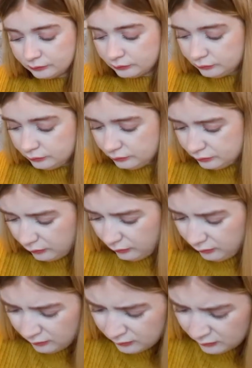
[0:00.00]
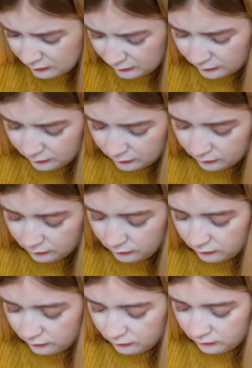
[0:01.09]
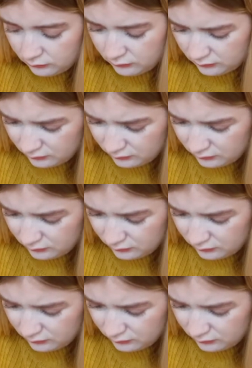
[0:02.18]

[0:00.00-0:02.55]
(no one is talking)